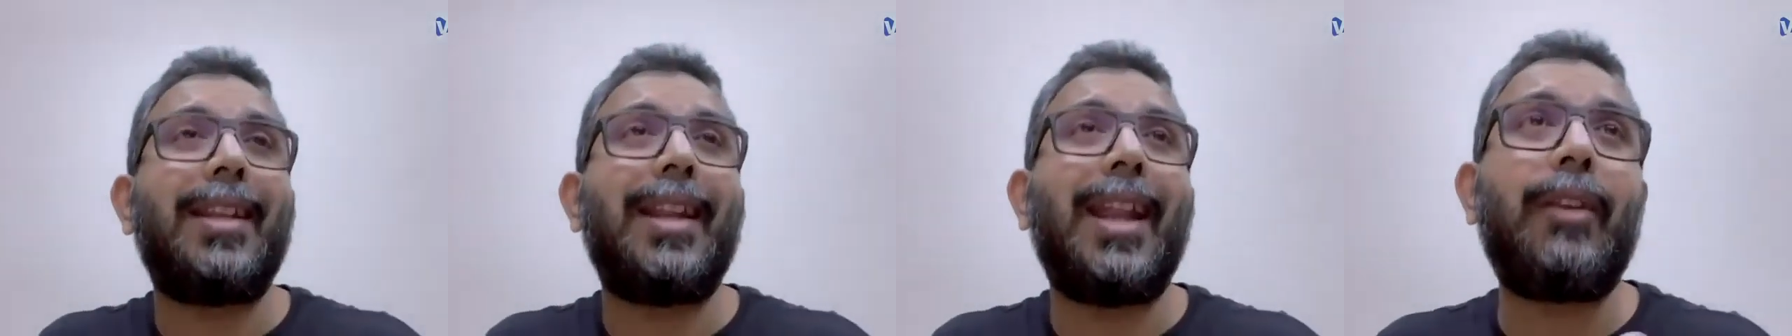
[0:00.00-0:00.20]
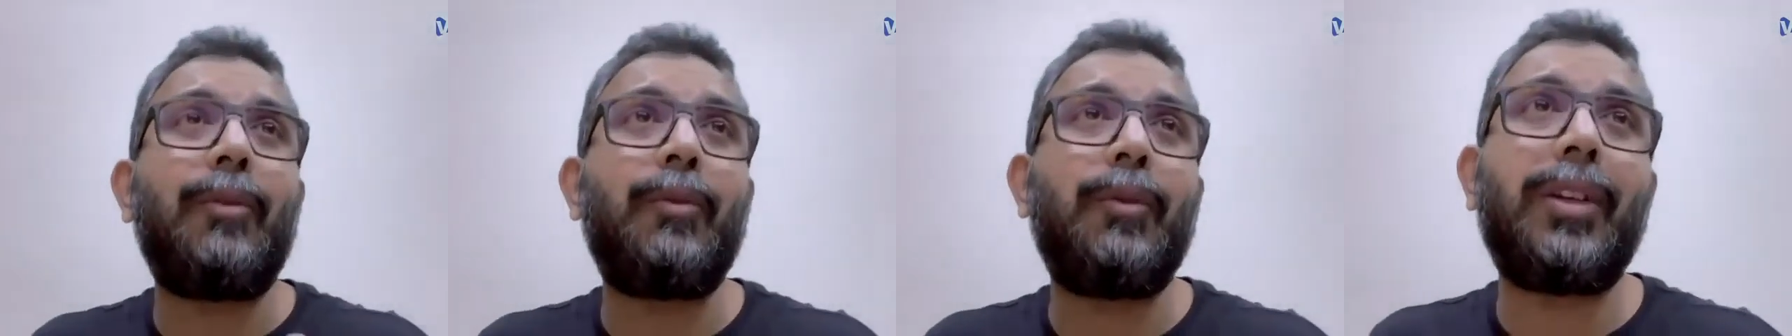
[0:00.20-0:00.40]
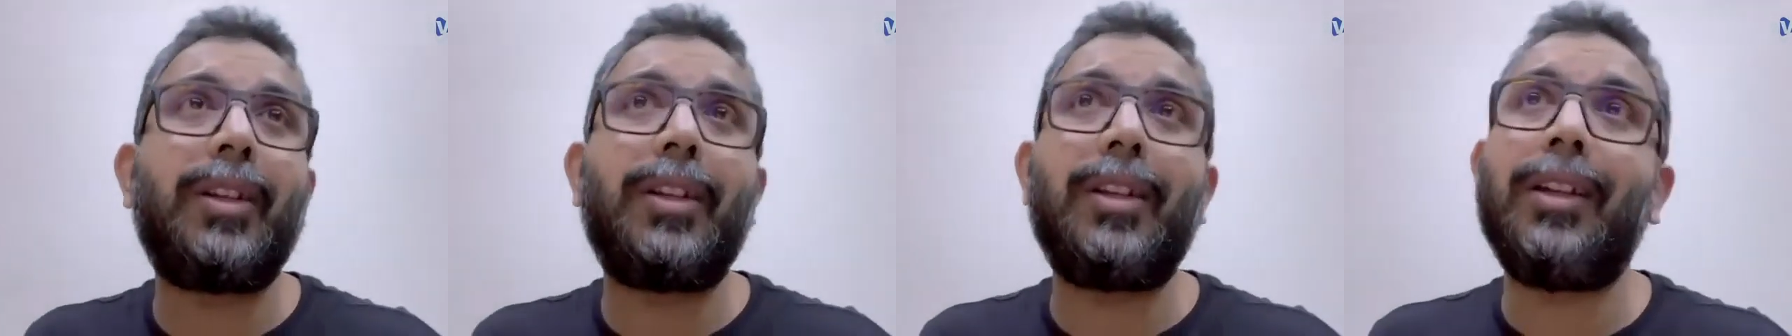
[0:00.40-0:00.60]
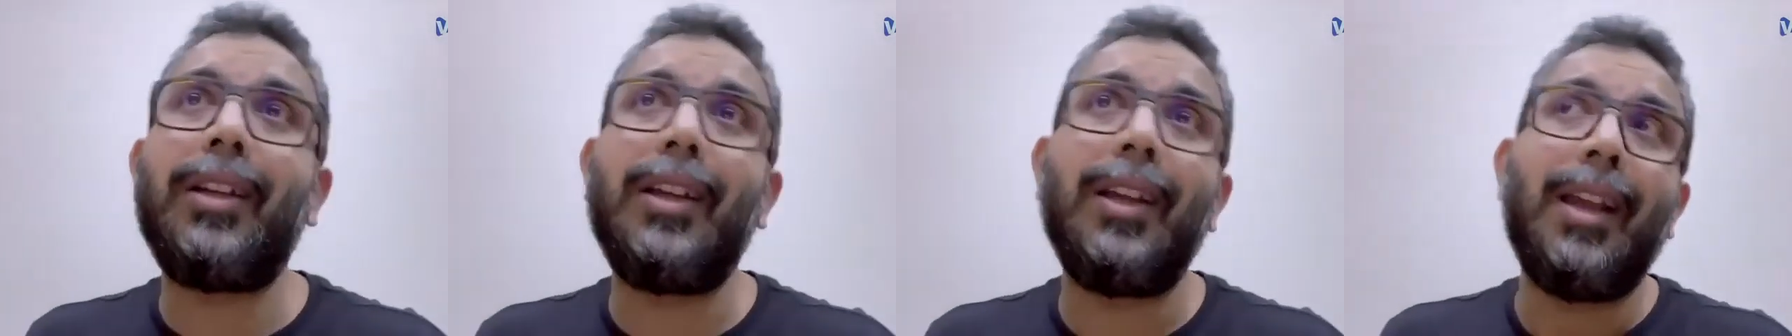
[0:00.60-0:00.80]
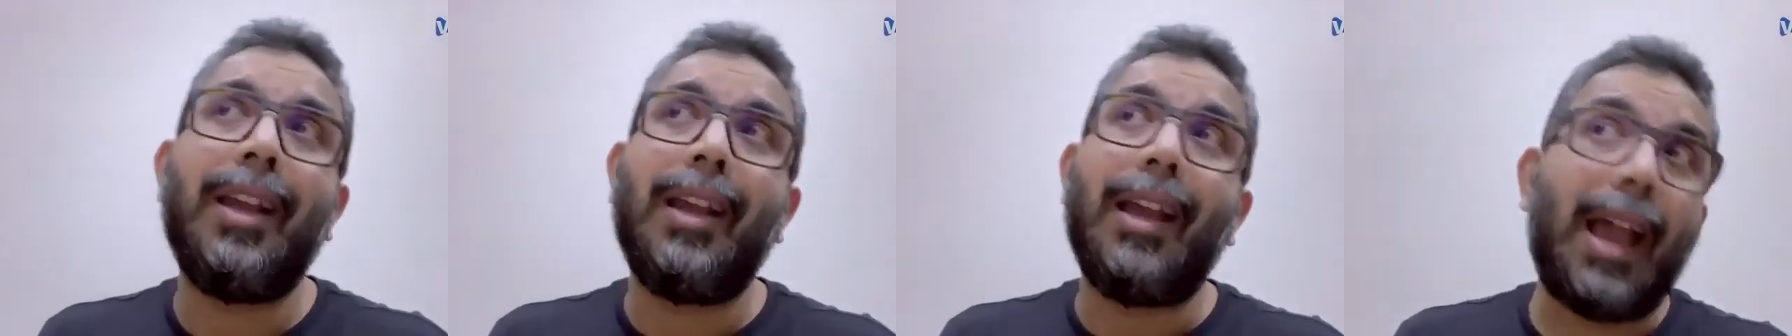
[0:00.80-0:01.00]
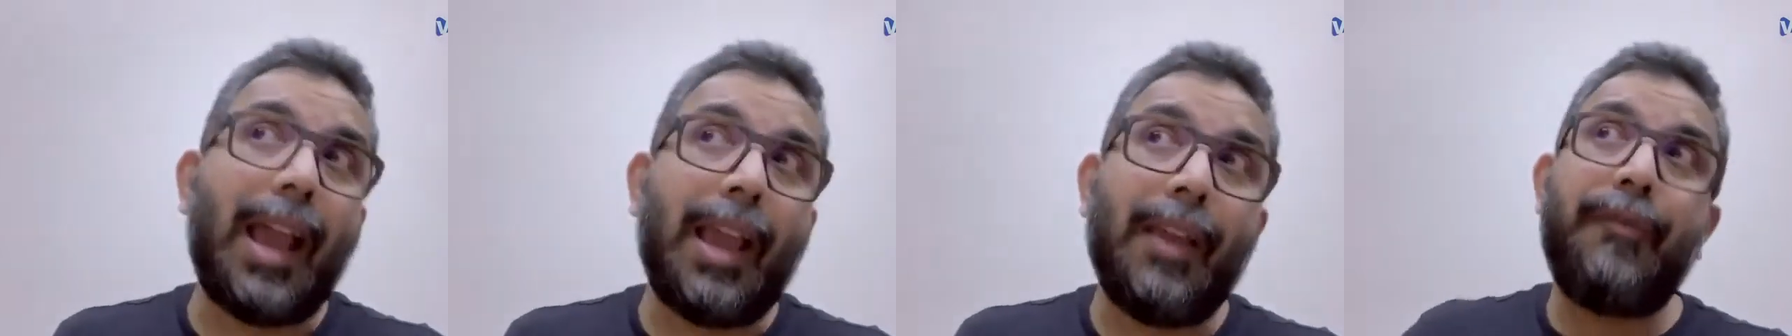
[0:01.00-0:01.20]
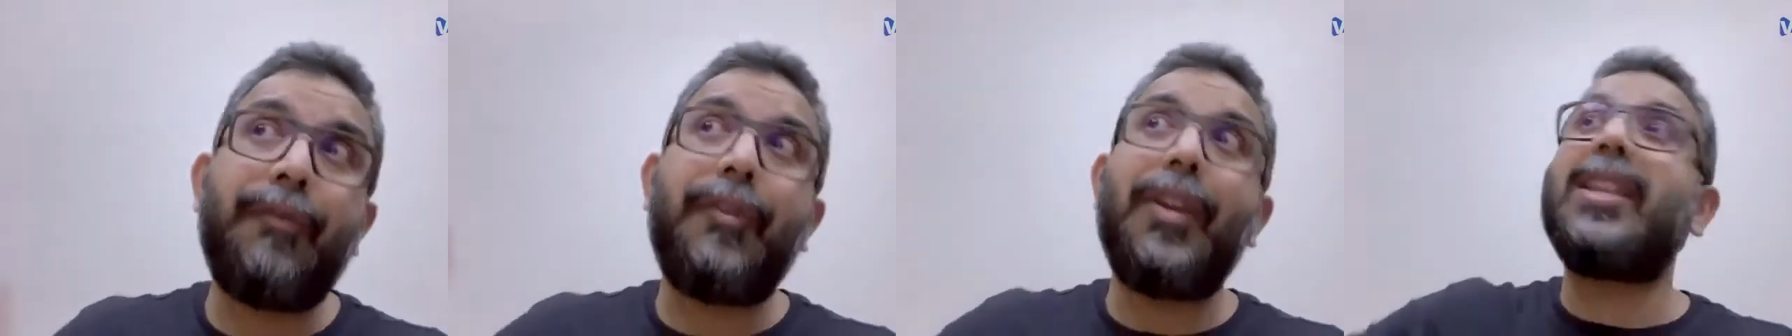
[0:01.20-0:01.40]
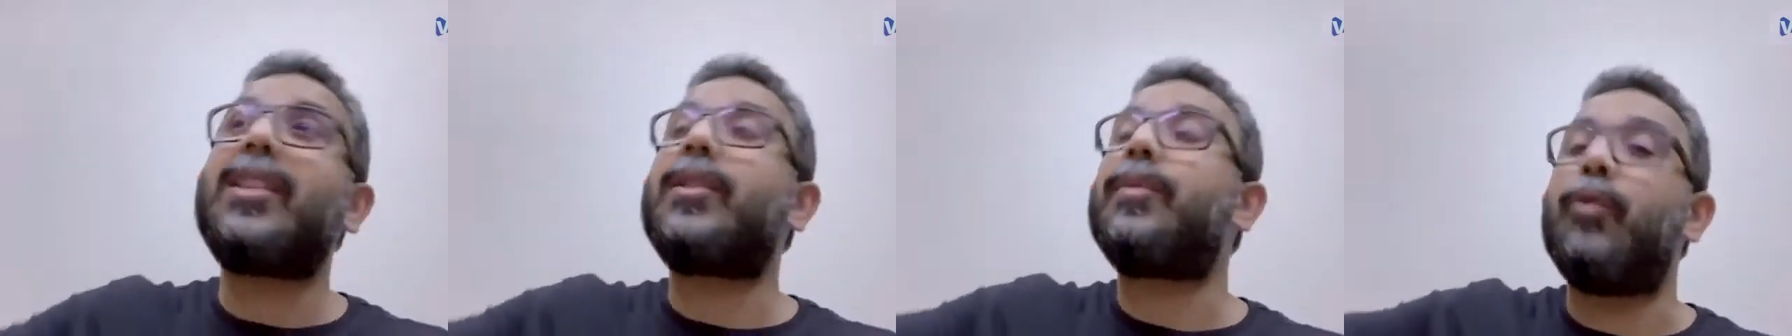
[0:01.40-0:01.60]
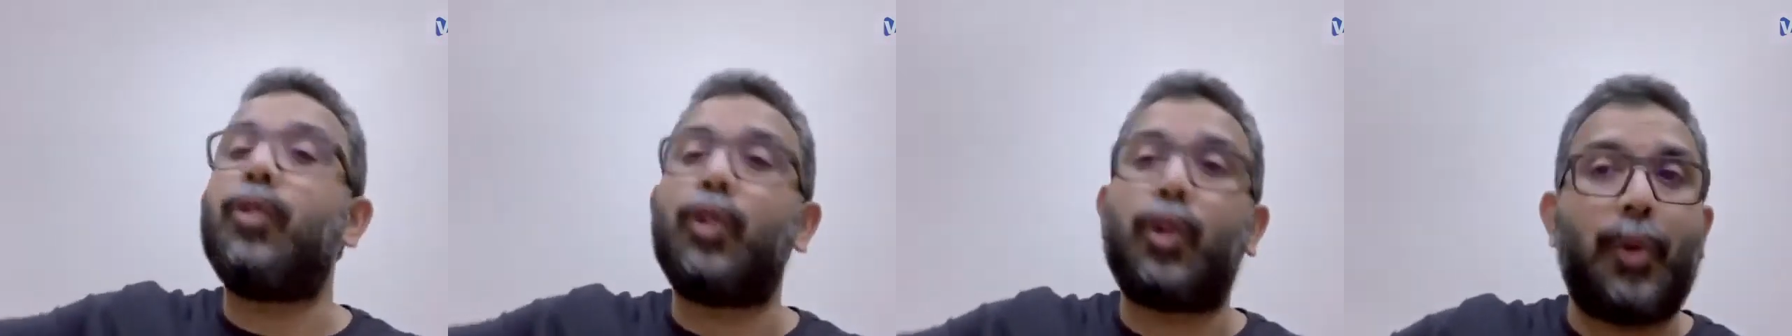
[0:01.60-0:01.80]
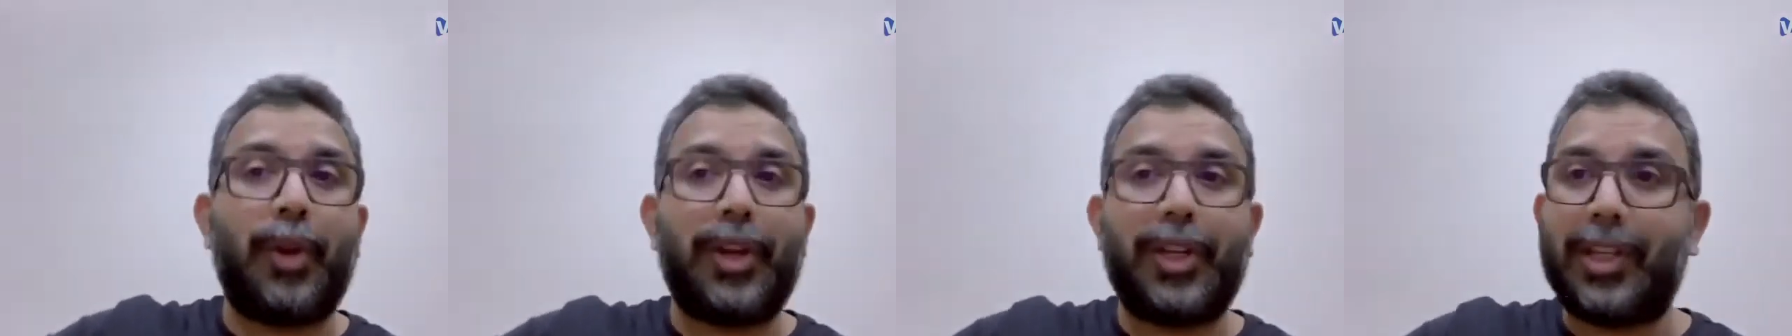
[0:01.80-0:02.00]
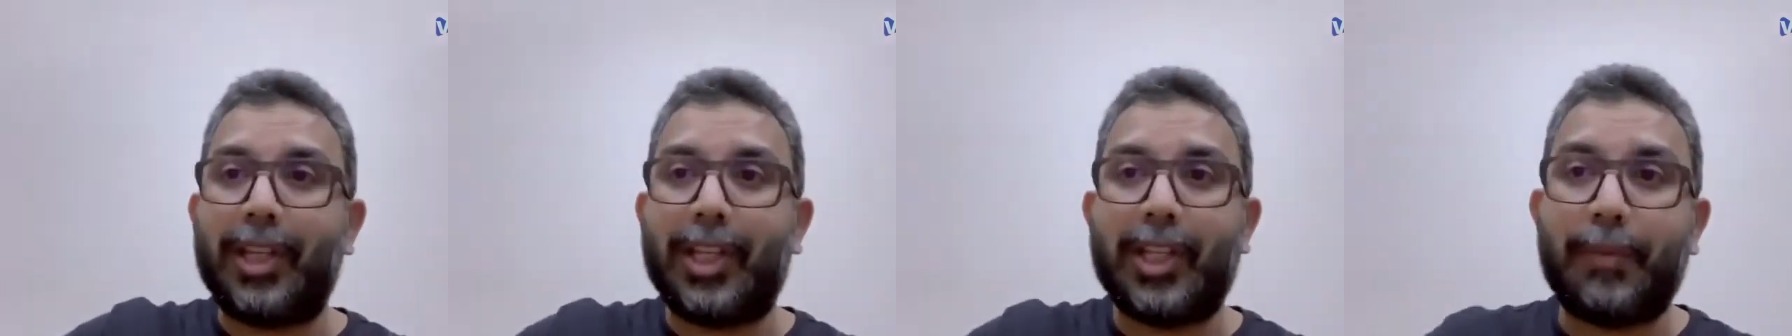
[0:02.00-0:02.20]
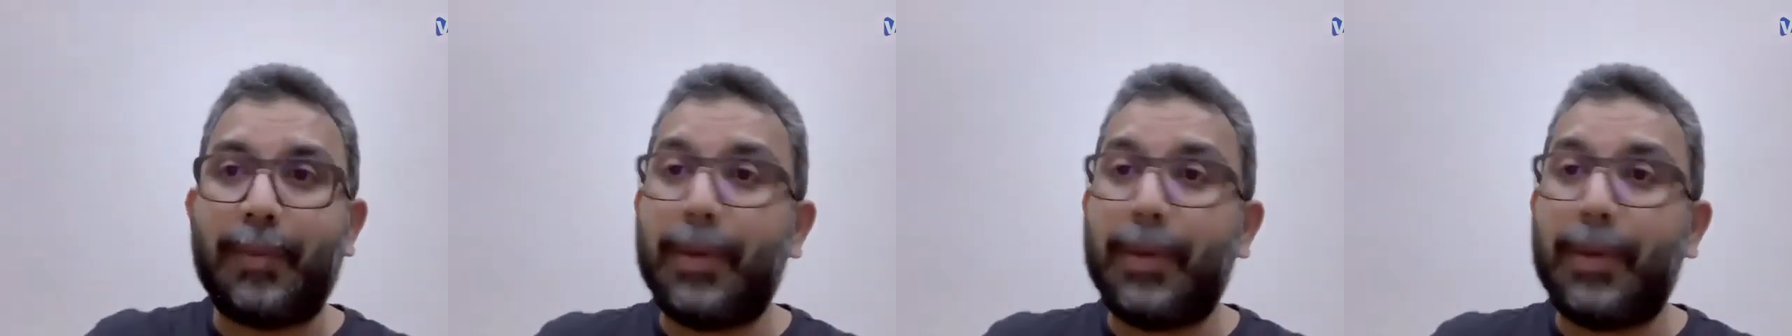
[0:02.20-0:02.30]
networker, I face more questions.